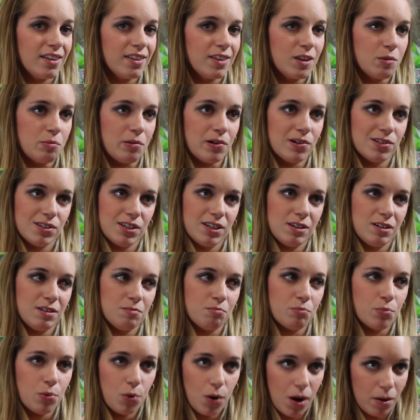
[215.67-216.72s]
the
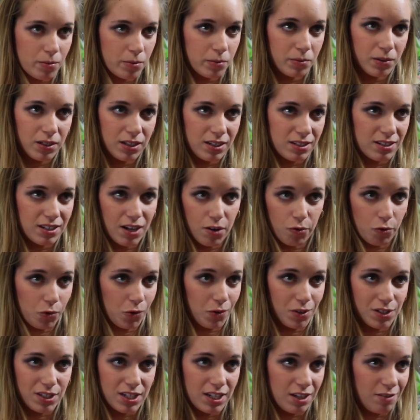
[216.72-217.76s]
person probably has never
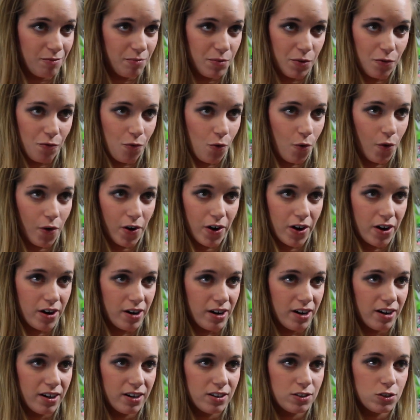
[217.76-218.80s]
received
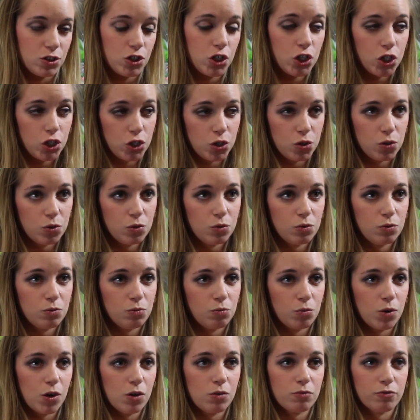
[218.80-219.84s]
before,
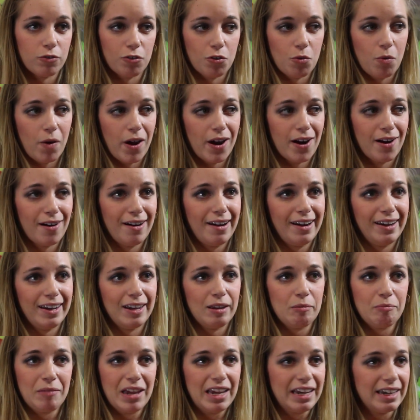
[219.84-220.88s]
two, won't require
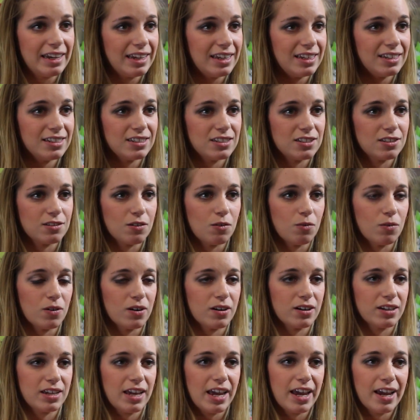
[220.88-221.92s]
any maintenance
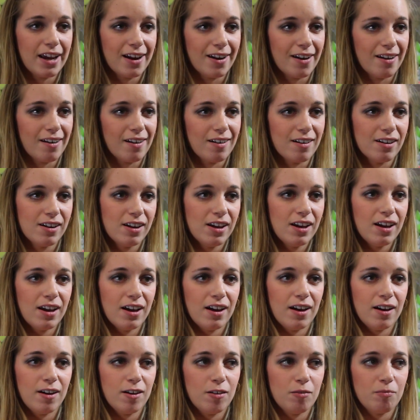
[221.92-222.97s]
or care.
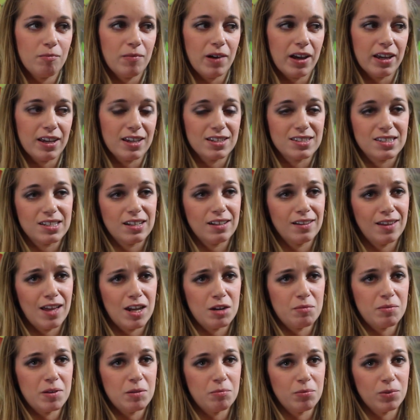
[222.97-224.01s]
I guess a
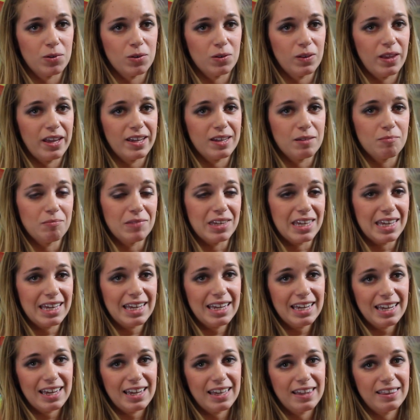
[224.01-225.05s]
lot of people are like
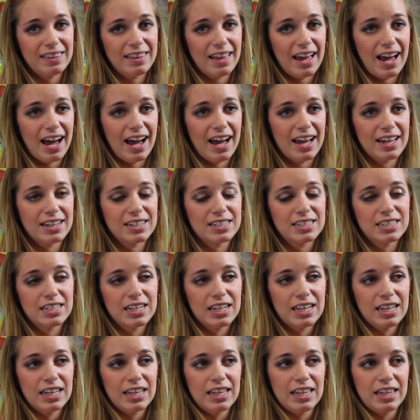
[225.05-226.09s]
me in that
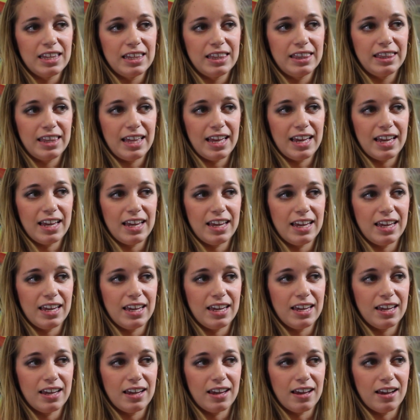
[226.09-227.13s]

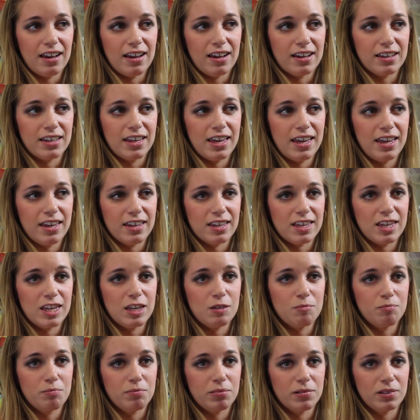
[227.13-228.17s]
they can't
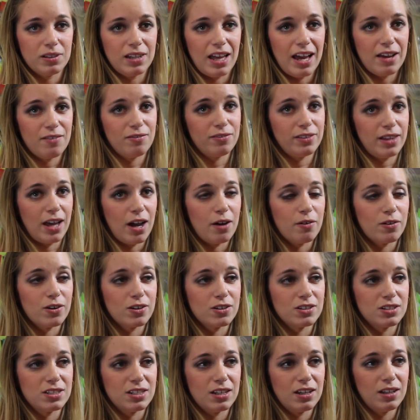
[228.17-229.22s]
keep live
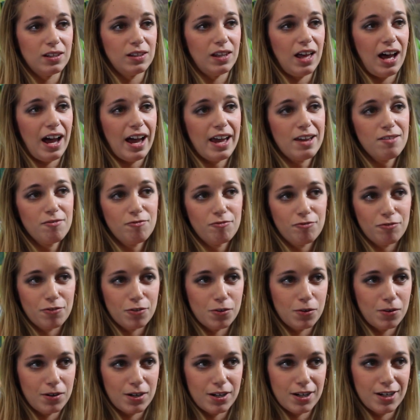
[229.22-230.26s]
flowers alive
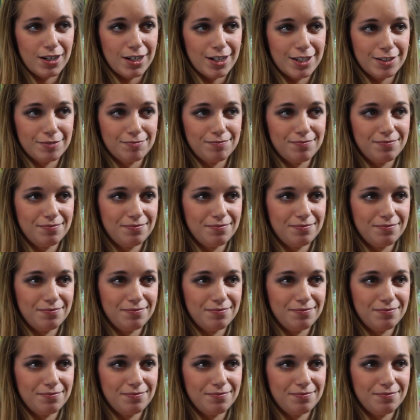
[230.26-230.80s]
for